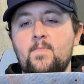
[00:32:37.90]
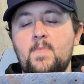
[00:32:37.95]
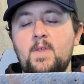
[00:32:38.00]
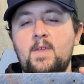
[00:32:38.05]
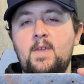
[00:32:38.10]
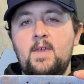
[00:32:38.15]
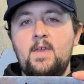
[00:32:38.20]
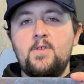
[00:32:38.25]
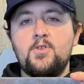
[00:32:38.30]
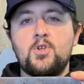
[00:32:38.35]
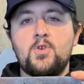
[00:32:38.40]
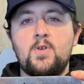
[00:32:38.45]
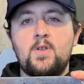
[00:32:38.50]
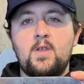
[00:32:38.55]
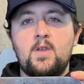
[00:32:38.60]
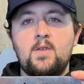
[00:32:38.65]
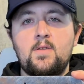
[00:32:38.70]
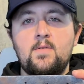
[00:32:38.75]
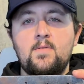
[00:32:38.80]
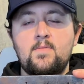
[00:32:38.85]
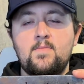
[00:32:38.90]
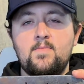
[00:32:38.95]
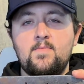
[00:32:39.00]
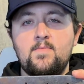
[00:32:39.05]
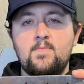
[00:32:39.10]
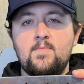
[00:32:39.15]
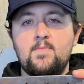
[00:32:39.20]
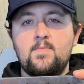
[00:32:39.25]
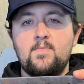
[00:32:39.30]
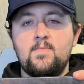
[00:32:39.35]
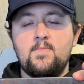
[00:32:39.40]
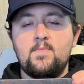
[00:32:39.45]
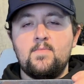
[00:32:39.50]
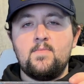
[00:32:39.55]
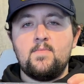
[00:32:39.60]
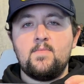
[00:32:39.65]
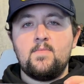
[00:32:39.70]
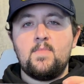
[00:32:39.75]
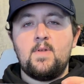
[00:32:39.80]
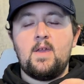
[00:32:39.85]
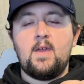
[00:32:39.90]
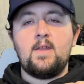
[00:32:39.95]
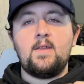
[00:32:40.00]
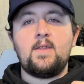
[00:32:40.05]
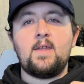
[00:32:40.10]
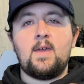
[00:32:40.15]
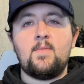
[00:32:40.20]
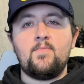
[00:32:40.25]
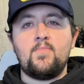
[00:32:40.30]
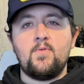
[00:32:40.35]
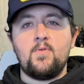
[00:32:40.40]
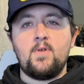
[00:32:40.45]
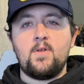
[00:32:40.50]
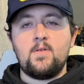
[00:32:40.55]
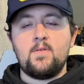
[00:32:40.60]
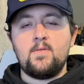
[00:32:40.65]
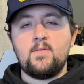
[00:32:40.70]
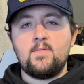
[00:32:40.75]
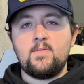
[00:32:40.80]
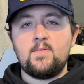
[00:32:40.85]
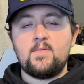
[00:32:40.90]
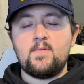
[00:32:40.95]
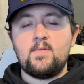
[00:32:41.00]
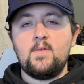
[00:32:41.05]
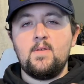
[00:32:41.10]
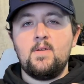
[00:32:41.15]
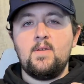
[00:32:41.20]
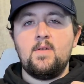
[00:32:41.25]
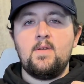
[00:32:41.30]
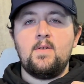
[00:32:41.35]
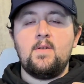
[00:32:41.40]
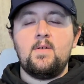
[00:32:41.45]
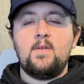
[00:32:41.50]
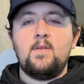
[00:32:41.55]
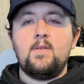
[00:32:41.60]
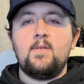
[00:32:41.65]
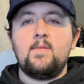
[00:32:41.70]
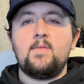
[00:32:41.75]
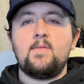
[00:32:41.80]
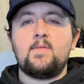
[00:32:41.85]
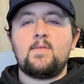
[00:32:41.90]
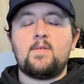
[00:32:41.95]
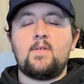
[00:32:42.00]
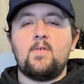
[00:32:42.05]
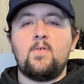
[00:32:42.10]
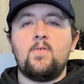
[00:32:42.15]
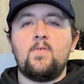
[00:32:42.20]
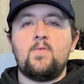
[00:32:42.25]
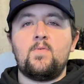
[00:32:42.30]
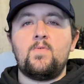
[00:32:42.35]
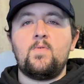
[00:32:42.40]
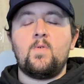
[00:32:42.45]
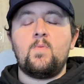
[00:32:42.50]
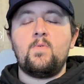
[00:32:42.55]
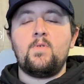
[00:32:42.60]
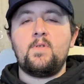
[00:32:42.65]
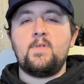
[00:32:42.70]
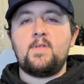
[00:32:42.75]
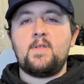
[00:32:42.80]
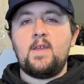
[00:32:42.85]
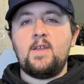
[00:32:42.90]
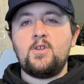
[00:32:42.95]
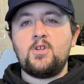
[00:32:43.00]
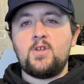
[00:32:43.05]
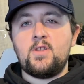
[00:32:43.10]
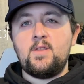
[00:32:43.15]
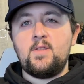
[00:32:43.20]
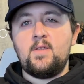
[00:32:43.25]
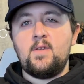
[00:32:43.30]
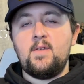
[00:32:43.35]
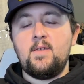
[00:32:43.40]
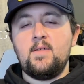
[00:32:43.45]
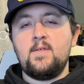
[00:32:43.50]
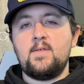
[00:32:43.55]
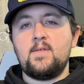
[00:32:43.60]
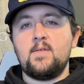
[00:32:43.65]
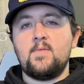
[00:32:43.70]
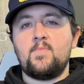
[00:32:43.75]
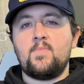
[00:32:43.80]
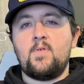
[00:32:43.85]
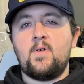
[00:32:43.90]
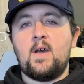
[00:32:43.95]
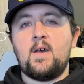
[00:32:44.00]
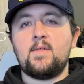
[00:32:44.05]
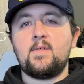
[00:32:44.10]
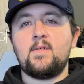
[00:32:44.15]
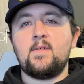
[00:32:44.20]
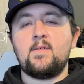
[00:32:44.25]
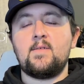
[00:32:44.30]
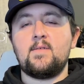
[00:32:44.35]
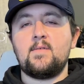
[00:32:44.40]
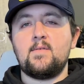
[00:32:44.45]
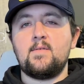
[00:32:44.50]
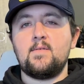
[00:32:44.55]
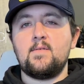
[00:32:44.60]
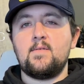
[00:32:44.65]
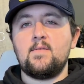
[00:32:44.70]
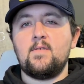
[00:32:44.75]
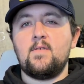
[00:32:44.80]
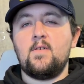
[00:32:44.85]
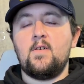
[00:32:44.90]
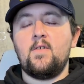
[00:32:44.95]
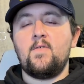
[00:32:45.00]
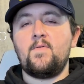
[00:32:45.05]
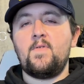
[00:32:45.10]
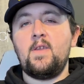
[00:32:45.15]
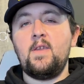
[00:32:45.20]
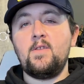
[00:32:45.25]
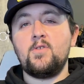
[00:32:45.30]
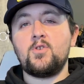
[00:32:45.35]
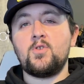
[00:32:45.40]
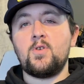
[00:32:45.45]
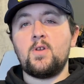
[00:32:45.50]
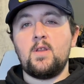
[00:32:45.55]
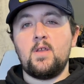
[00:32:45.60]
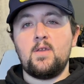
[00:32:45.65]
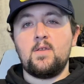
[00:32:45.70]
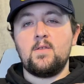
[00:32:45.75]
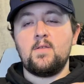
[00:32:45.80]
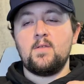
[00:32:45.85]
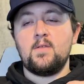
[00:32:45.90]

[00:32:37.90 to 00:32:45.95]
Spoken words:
heat treating and tempering. So normalization is a process of heat treating,